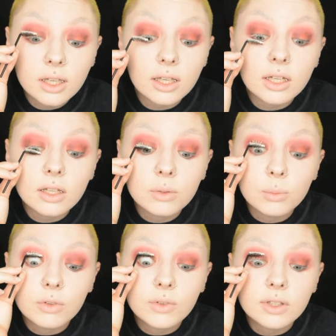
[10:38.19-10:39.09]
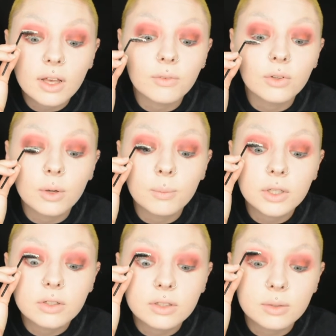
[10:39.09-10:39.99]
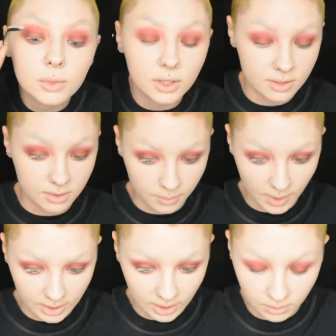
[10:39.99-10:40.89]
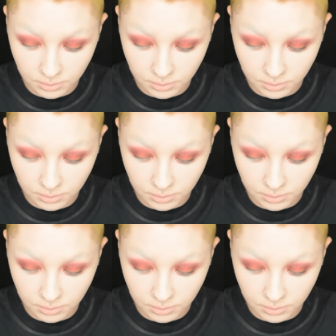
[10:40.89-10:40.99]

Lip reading: in his movies have so much symbolism and he